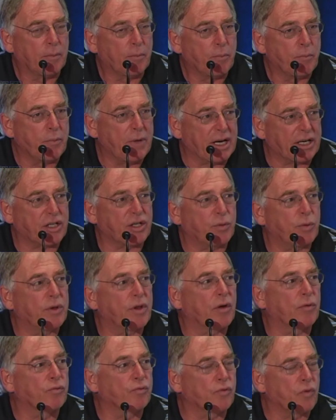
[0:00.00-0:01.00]
mixed
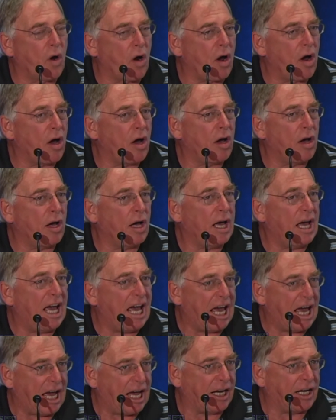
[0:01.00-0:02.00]
with a raw
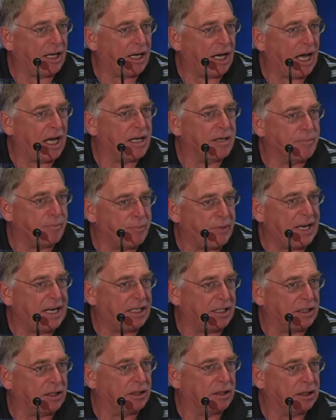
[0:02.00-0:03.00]
egg and
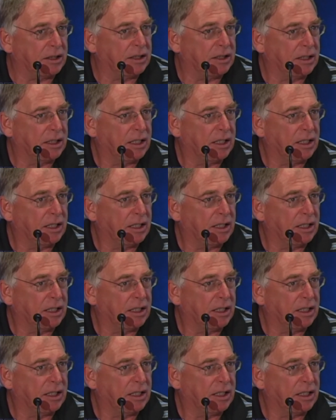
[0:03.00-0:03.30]
beaten